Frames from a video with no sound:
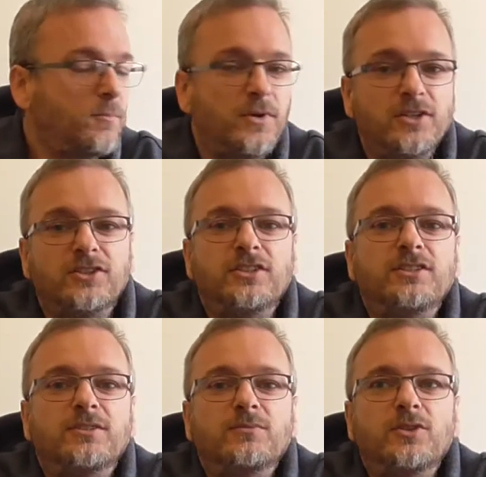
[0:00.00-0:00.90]
Purchasing
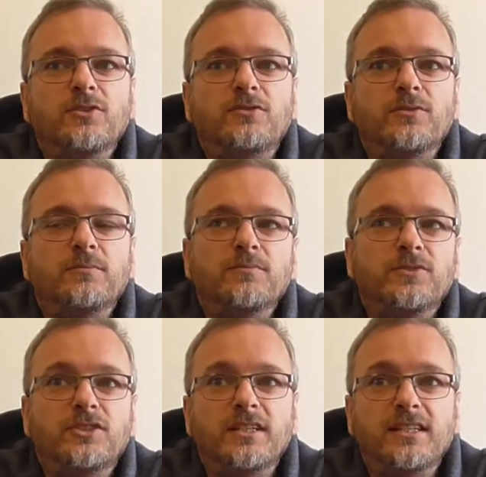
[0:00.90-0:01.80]
some goods from
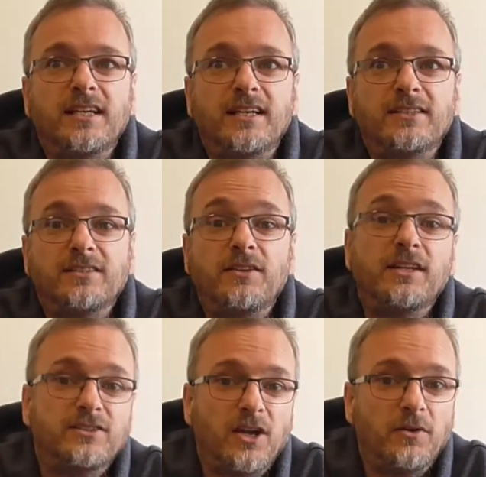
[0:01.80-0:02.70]
CEX and
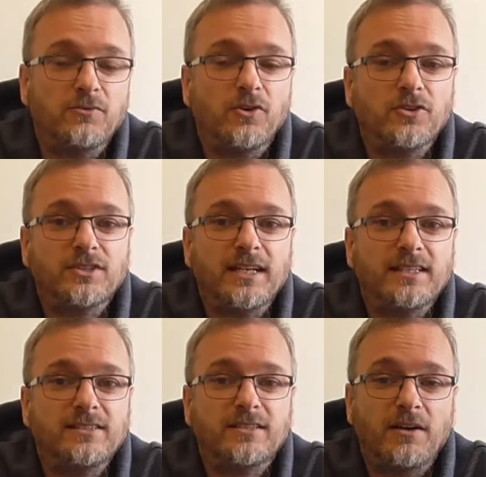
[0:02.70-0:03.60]
things going wrong,
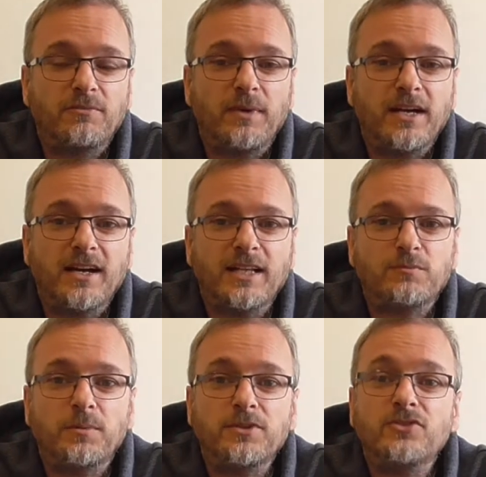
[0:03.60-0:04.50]
taking stuff back. I had to
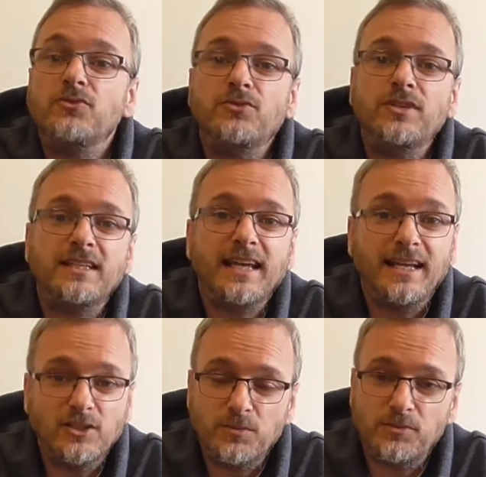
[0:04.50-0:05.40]
pop into the
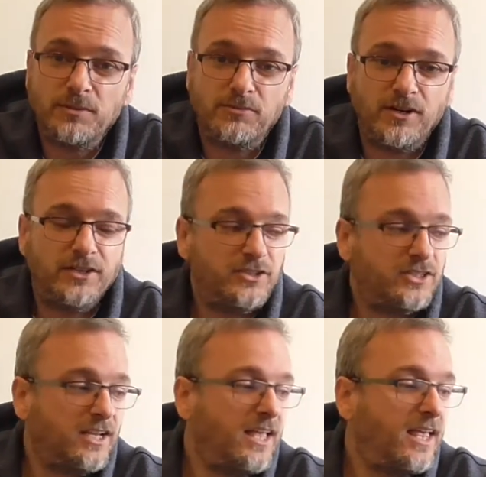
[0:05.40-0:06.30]
Canterbury branch.
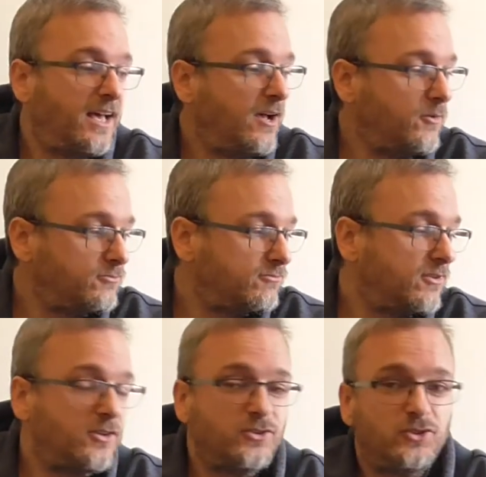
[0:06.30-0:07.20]
I was
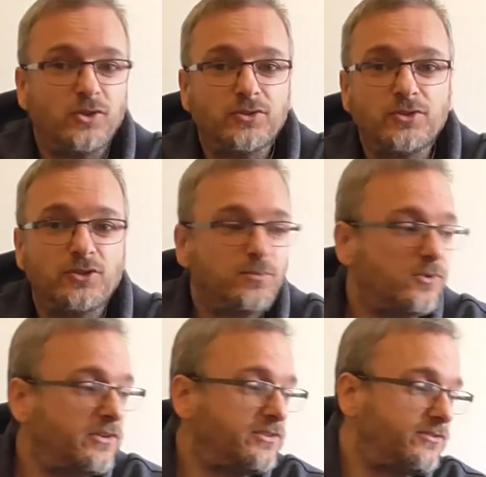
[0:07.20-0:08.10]
rather shocked and
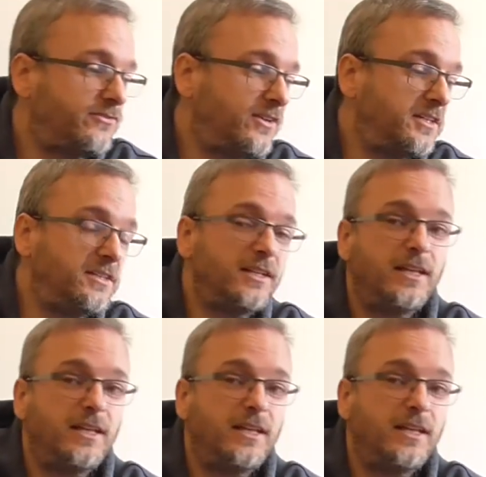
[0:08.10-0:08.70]
surprised to find